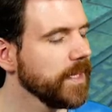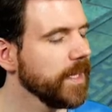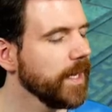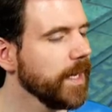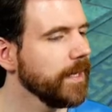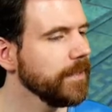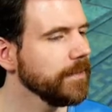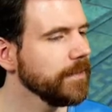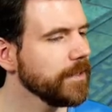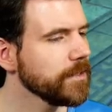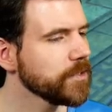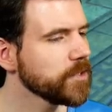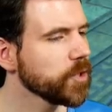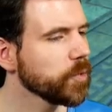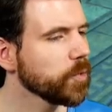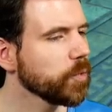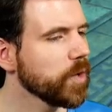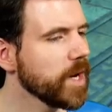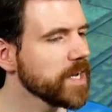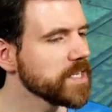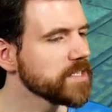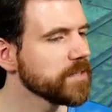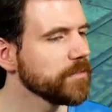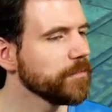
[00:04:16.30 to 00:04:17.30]
a larger
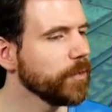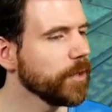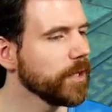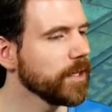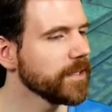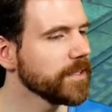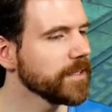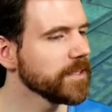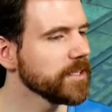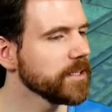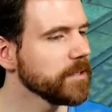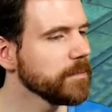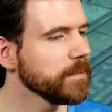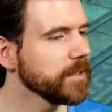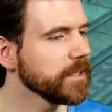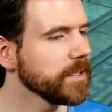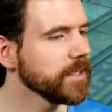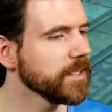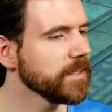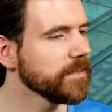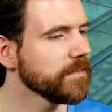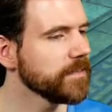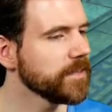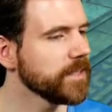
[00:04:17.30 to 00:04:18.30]
reservoir do you
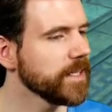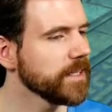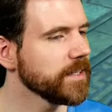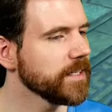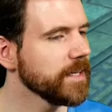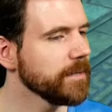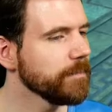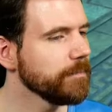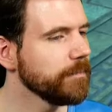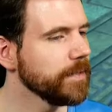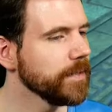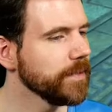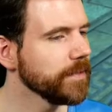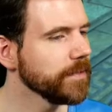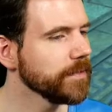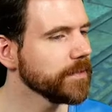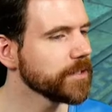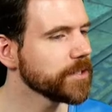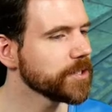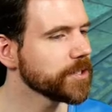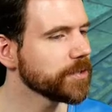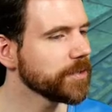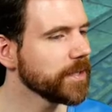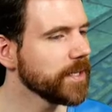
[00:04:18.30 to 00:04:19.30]
believe that they built the
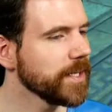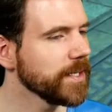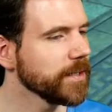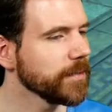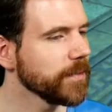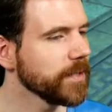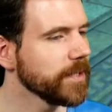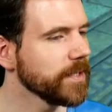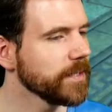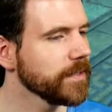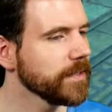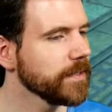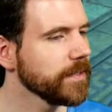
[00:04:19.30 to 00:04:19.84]
shrine with?